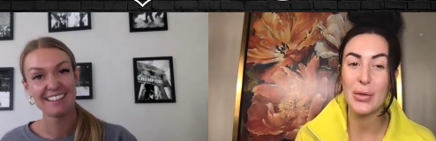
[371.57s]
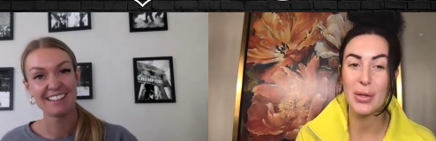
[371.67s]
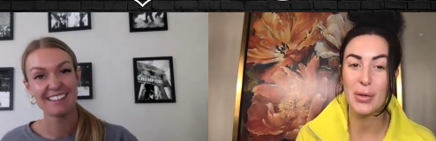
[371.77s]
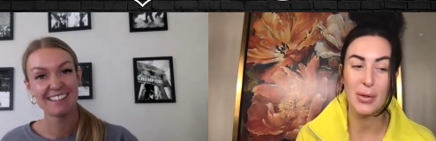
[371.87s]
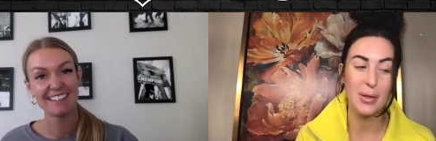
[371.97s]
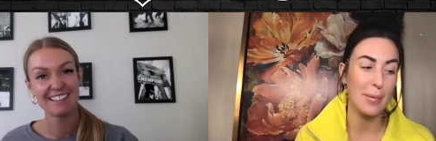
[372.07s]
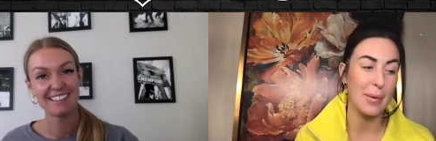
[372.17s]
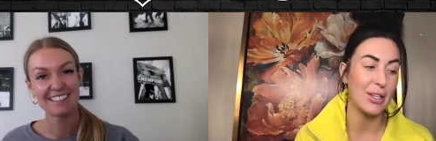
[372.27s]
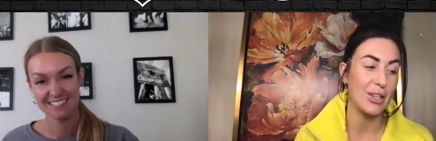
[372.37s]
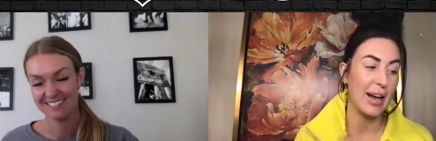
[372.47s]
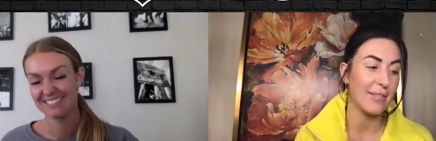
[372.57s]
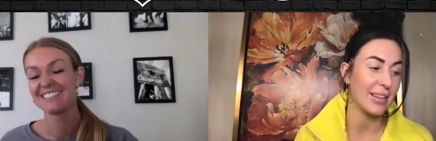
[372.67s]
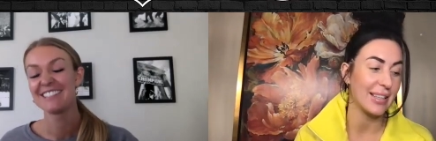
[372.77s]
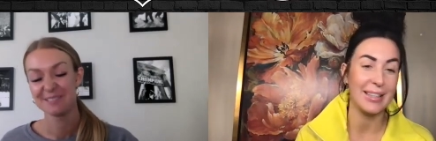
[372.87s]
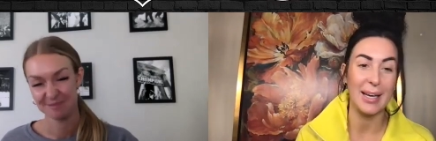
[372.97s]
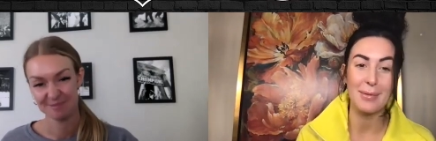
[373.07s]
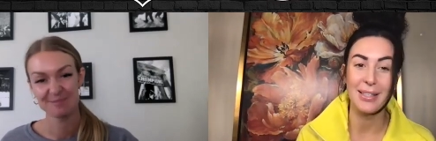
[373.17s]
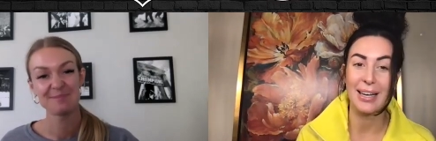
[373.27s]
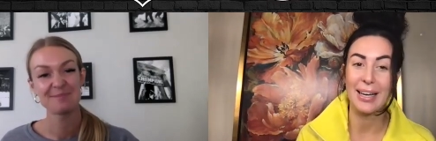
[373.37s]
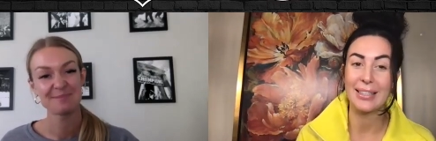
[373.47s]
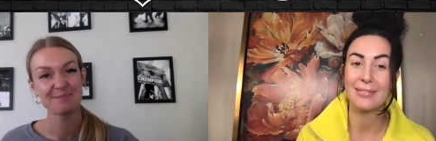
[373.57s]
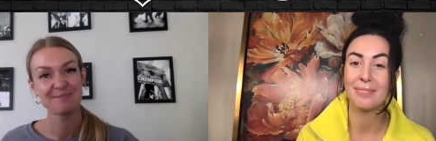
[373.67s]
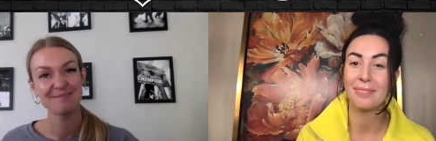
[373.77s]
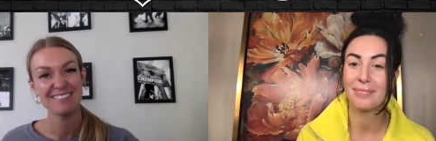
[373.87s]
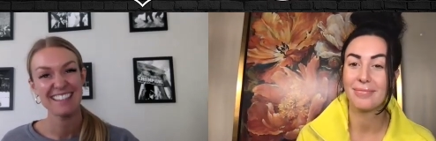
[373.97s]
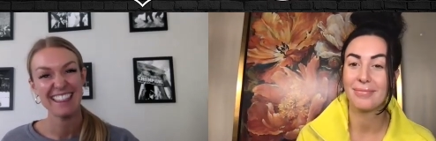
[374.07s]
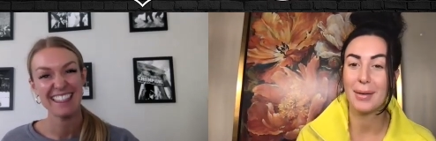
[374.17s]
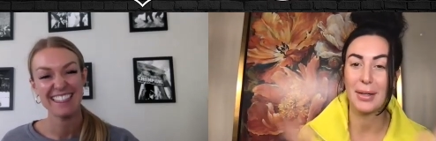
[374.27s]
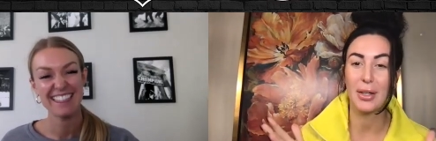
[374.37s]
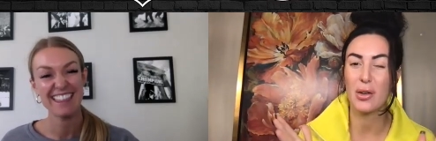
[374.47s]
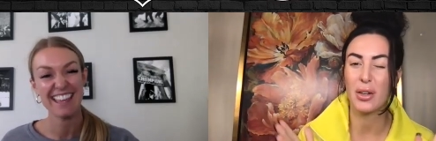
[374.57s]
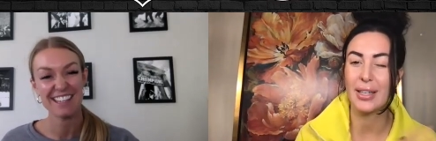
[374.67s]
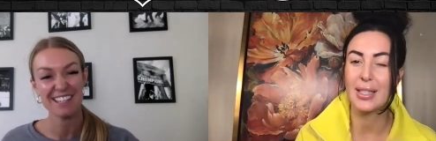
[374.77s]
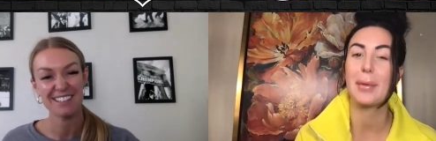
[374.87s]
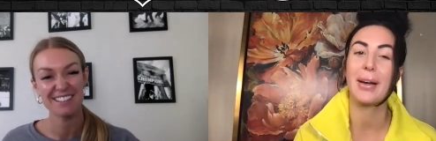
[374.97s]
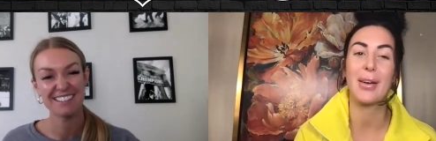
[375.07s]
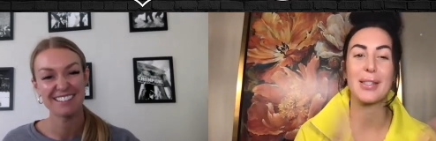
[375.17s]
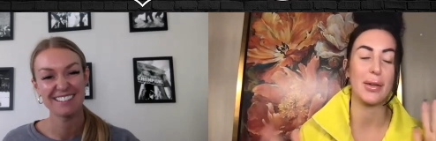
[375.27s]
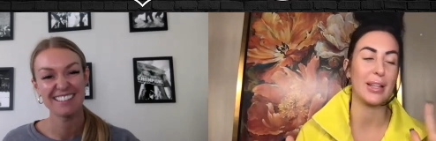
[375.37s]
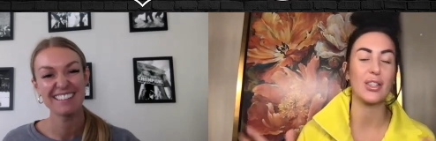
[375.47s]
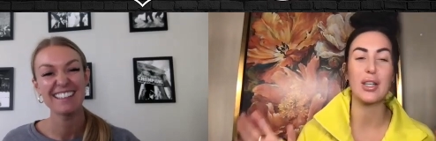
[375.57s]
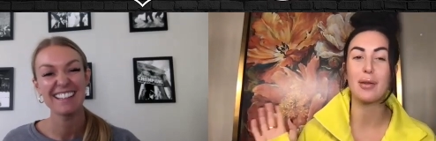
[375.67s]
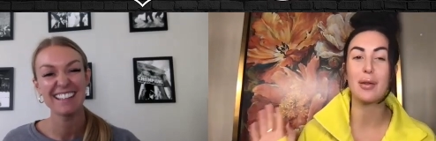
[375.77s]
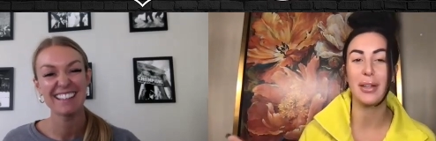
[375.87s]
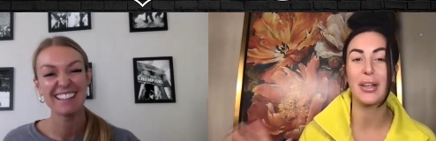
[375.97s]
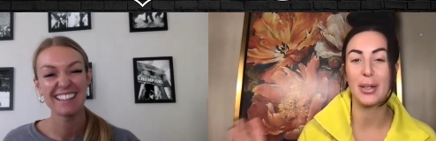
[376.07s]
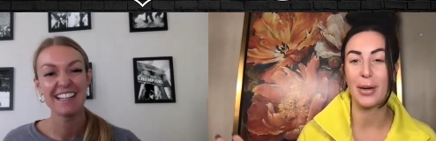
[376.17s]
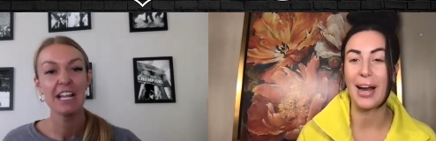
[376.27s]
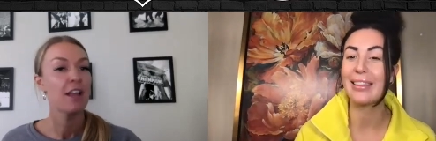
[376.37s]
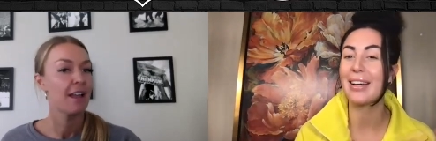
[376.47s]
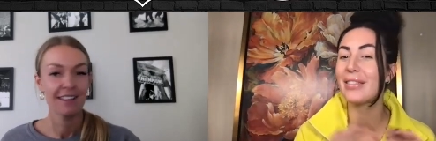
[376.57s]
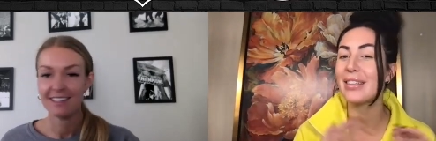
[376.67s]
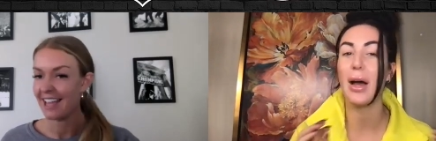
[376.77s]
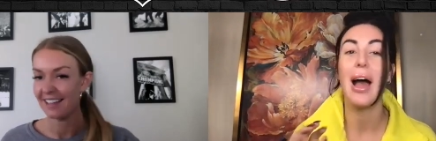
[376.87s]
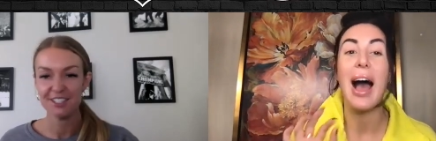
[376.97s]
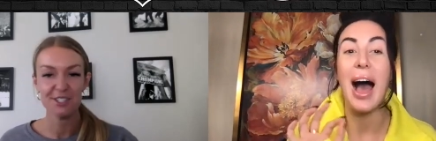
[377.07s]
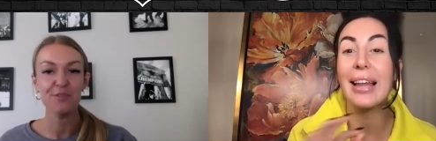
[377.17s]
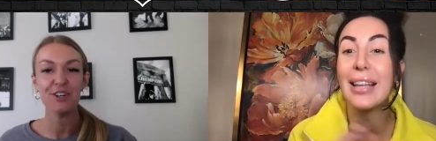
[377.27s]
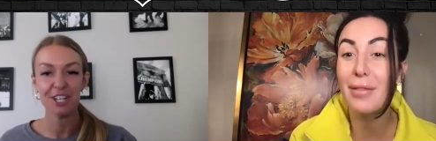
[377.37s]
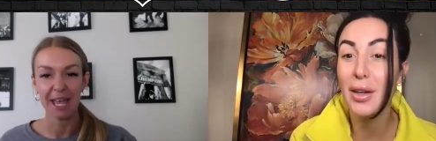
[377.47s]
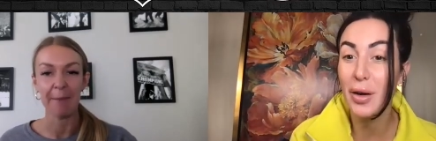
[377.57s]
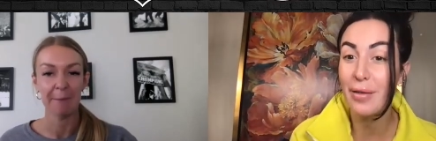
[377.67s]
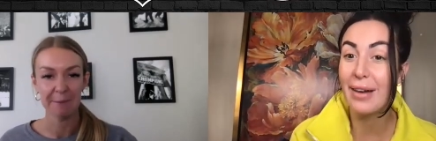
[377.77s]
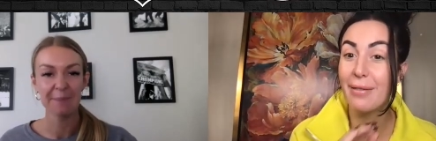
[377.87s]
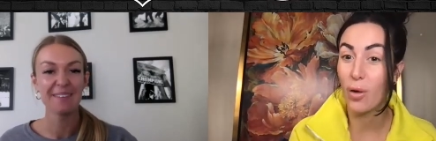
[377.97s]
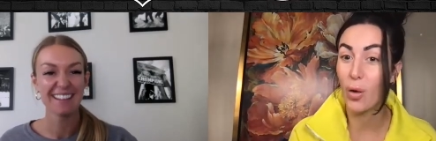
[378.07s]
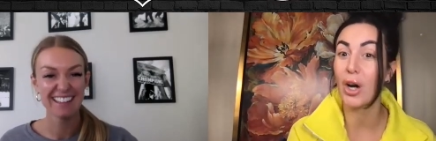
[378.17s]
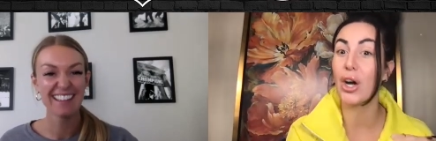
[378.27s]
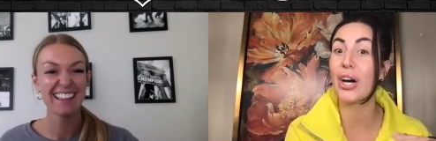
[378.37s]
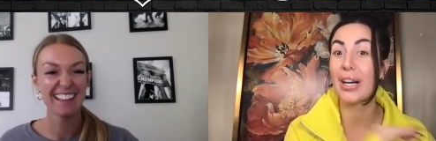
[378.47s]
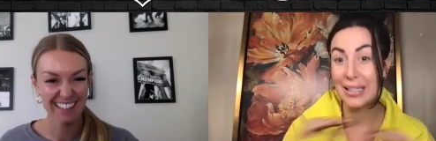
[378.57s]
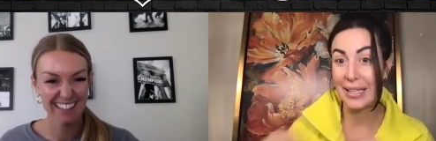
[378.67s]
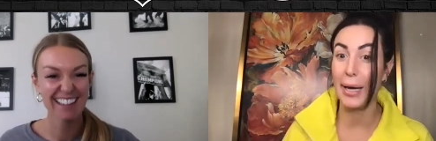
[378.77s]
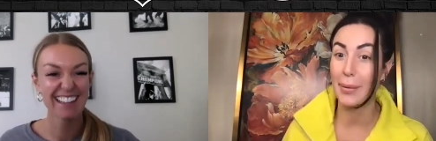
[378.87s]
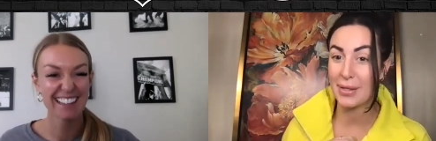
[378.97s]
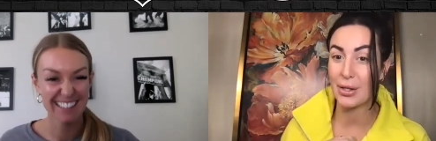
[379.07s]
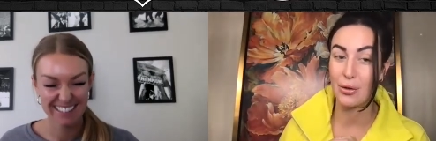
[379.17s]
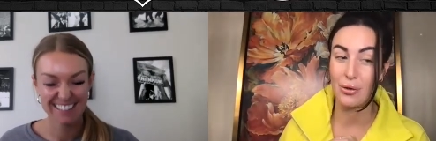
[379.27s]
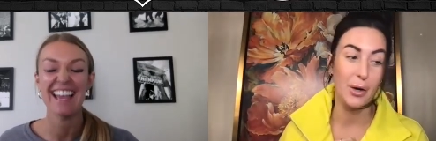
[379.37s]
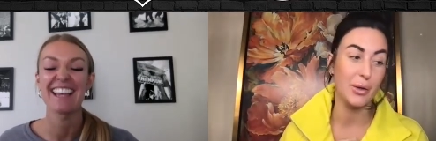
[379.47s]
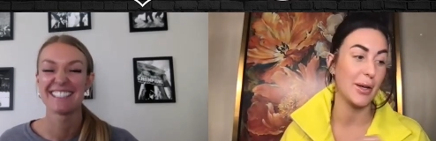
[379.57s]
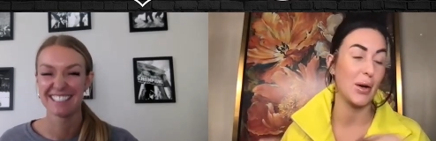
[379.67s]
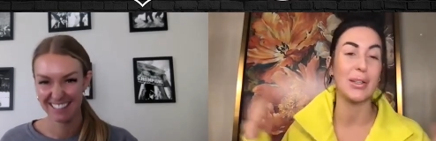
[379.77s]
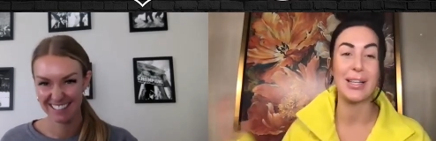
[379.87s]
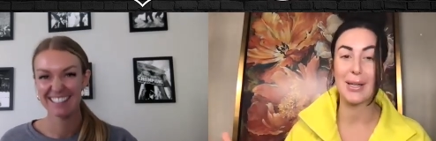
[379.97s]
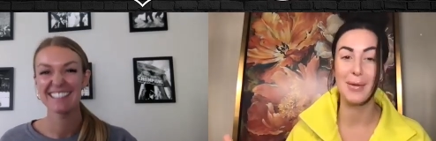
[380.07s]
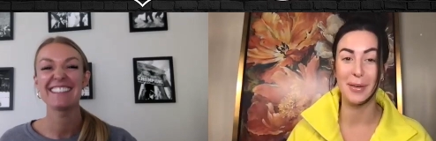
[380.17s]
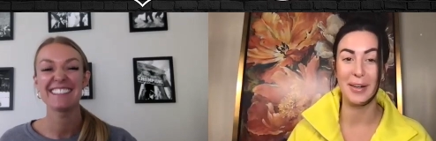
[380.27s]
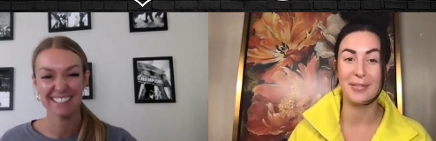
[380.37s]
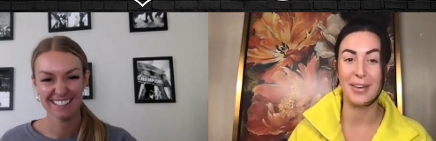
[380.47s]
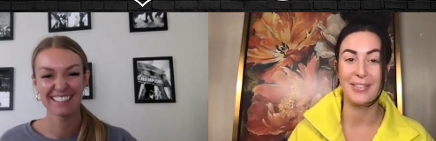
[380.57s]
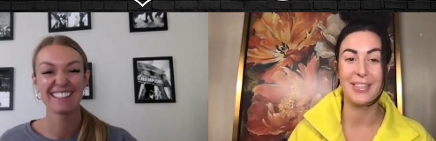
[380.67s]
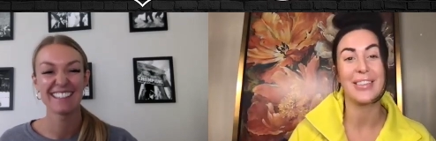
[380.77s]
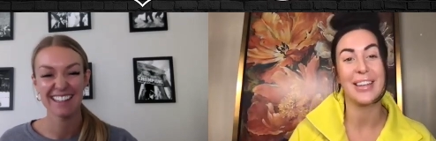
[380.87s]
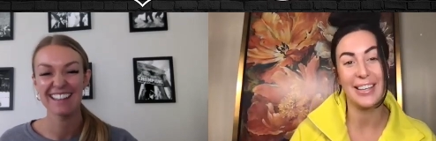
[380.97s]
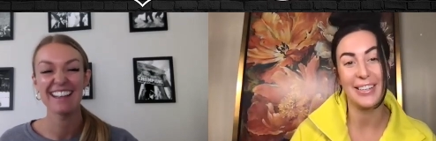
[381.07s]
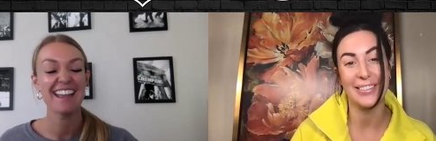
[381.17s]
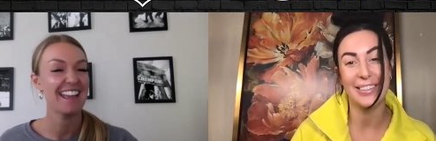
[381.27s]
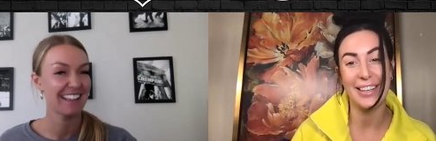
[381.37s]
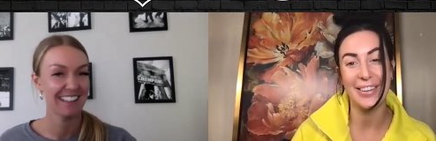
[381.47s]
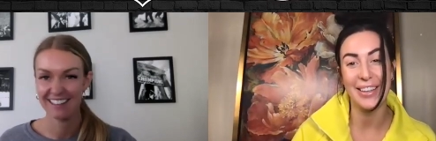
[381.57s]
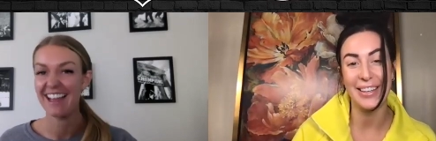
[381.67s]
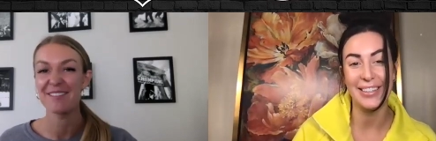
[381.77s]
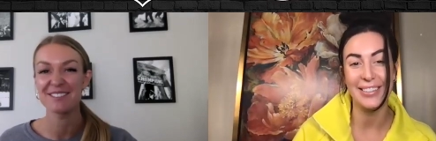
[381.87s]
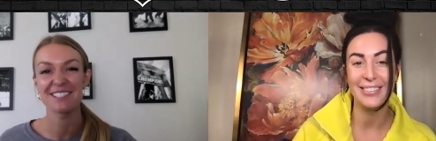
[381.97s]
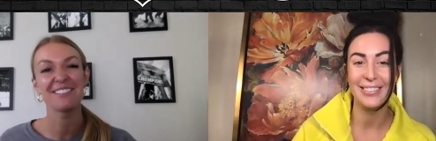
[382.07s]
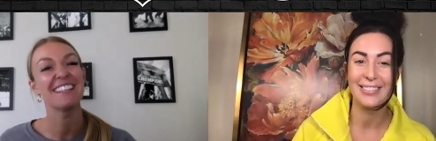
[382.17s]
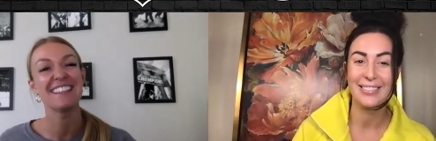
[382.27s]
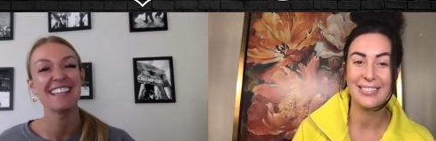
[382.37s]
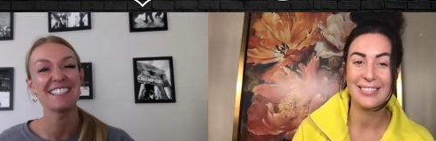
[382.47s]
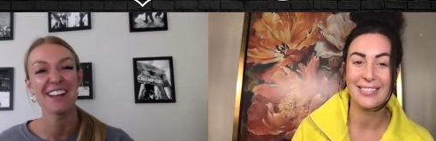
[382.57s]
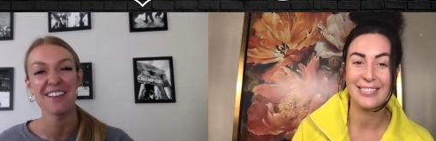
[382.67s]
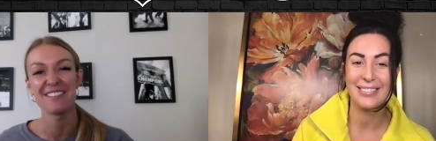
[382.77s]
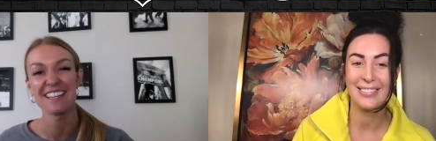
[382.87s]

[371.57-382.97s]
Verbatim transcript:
Speaker 1: you so, so, so much. Have fun at the game tonight. I mean, go great, but also let's just hope for a really good one. I love. Yeah, let's hope for I a good game. We've had four good games in a row. Yes. So let's hope for a fifth. So thank you, thank you, thank Absolutely. you. Absolutely. Thanks for having me.